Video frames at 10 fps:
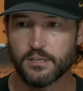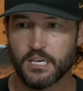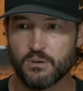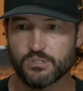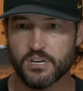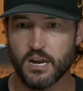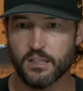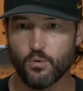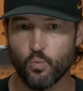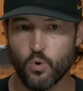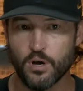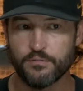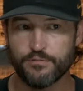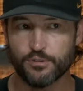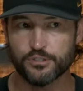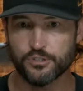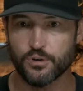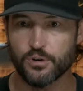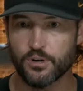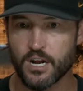he was kind of the one for sure